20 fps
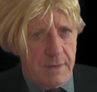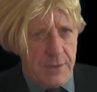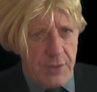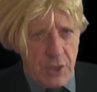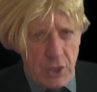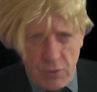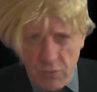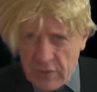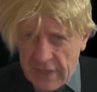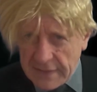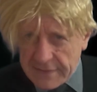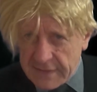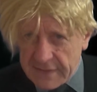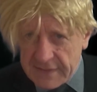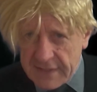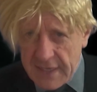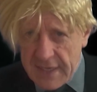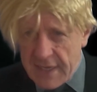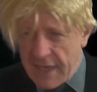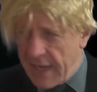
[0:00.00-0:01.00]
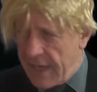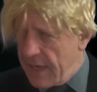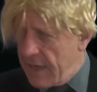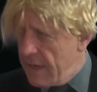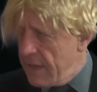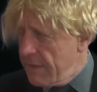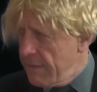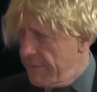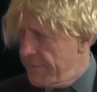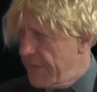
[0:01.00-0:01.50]
You can see
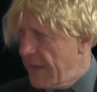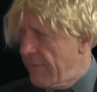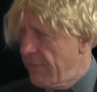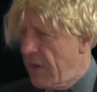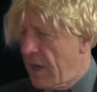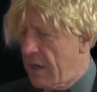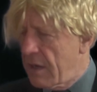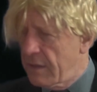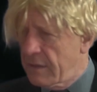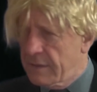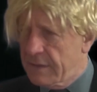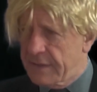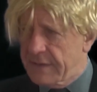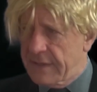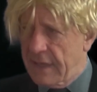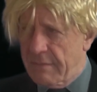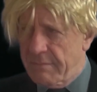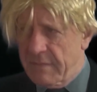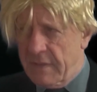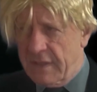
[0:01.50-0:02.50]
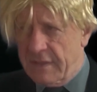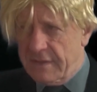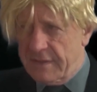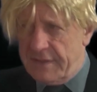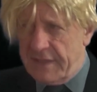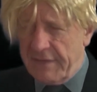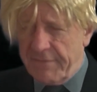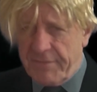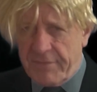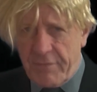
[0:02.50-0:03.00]
here there are some
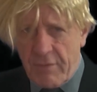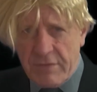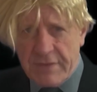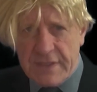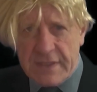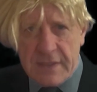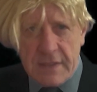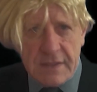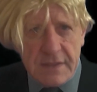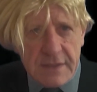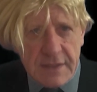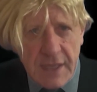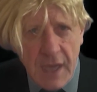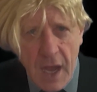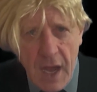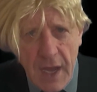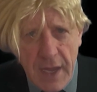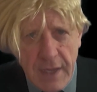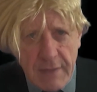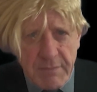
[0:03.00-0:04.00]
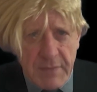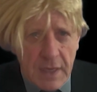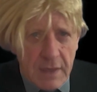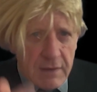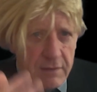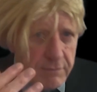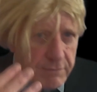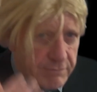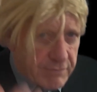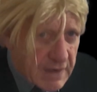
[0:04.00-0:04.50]
different time
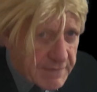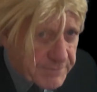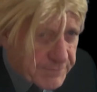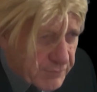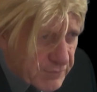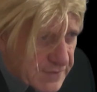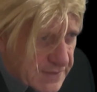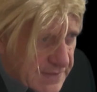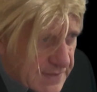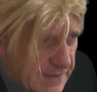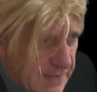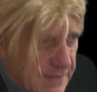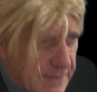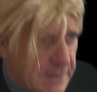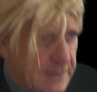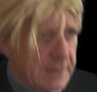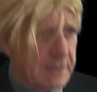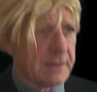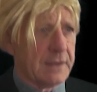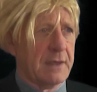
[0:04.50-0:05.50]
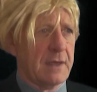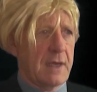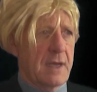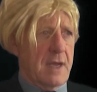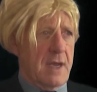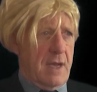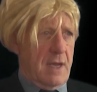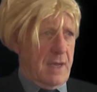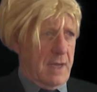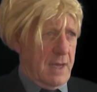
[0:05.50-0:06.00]
references.
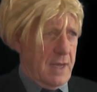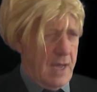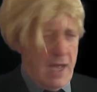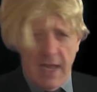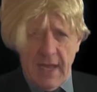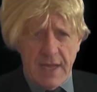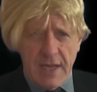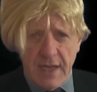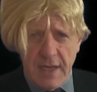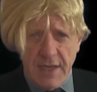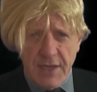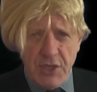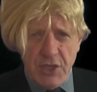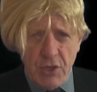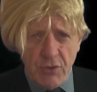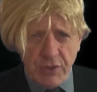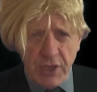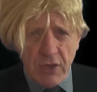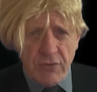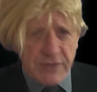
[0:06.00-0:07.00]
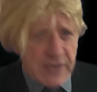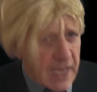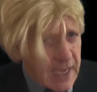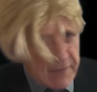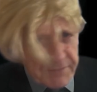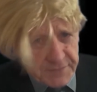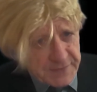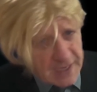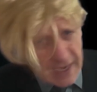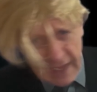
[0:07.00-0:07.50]
You don't
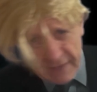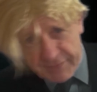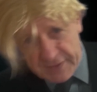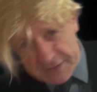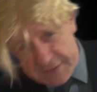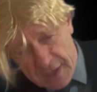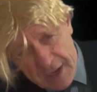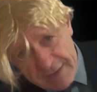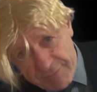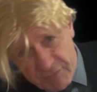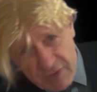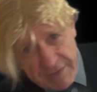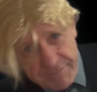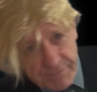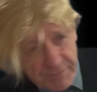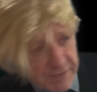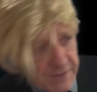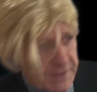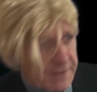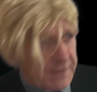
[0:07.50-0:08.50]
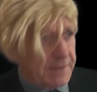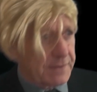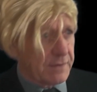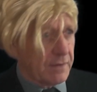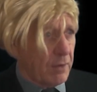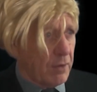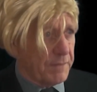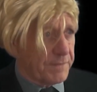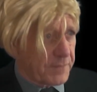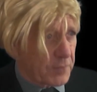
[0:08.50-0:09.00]
have to have a time reference,
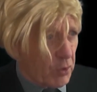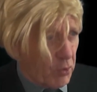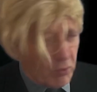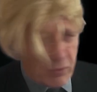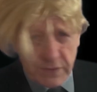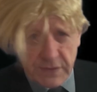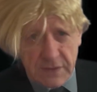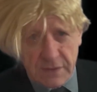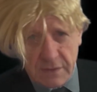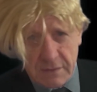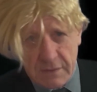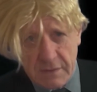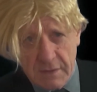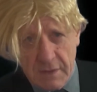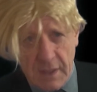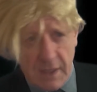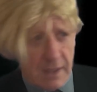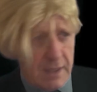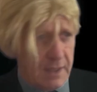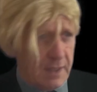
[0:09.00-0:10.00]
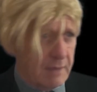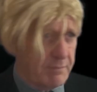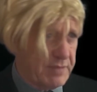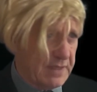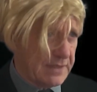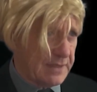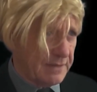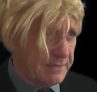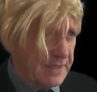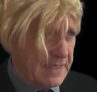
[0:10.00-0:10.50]
of course
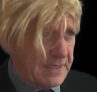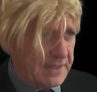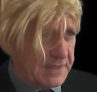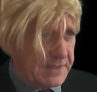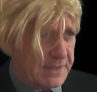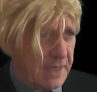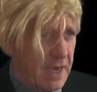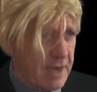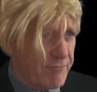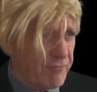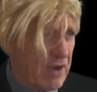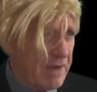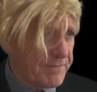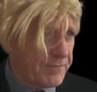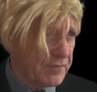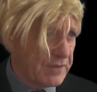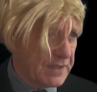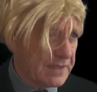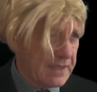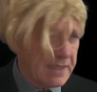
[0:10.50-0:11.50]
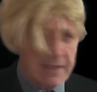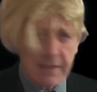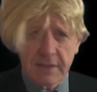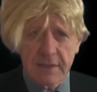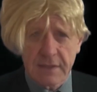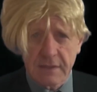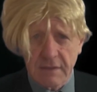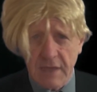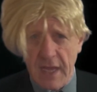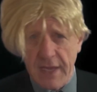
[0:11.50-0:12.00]
but these time
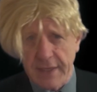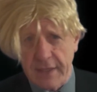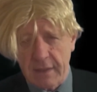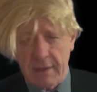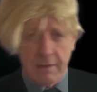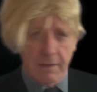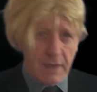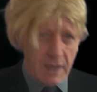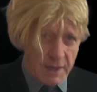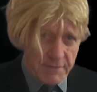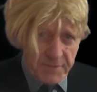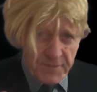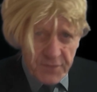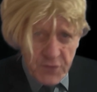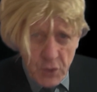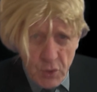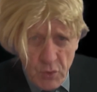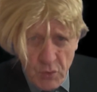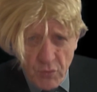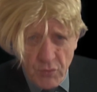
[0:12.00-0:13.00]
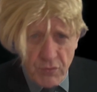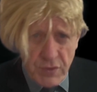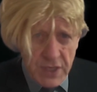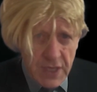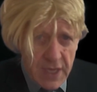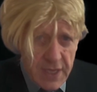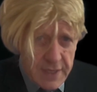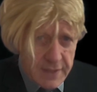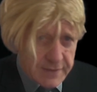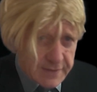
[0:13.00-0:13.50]
references like a few
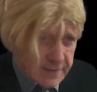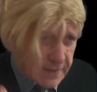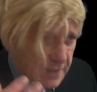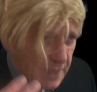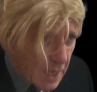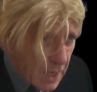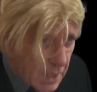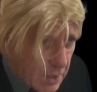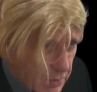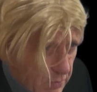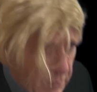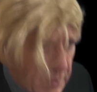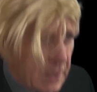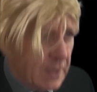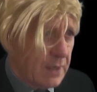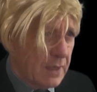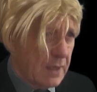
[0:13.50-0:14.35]
years ago